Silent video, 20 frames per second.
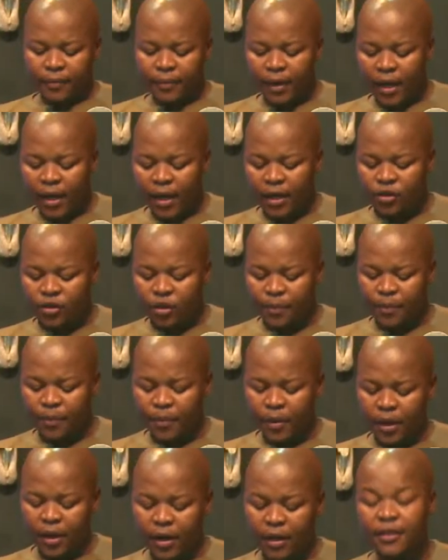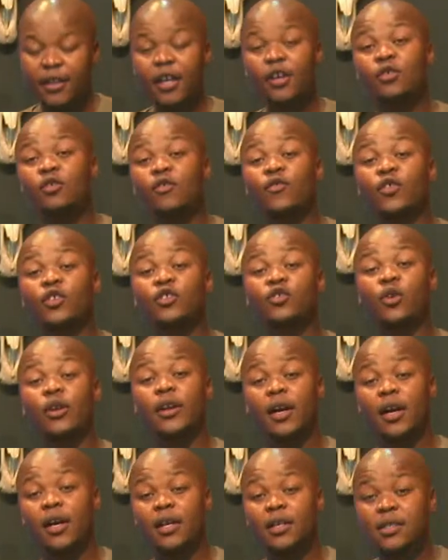And so uh, thank you for joining
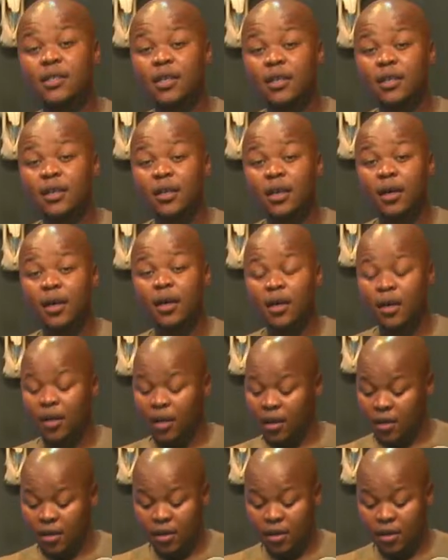us and uh,